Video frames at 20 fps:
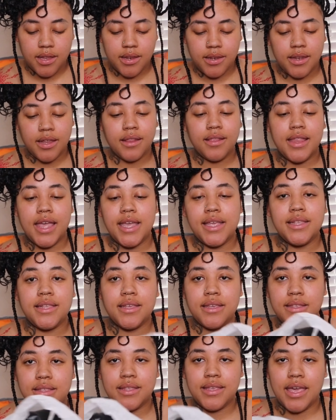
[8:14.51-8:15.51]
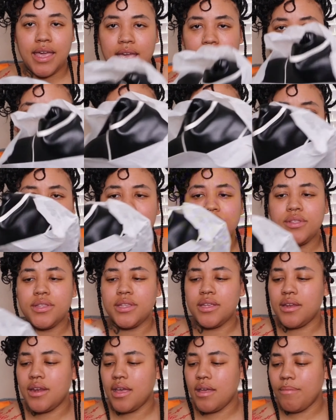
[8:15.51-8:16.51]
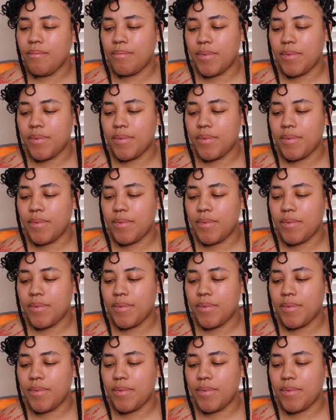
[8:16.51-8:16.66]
the laces can be loosened up.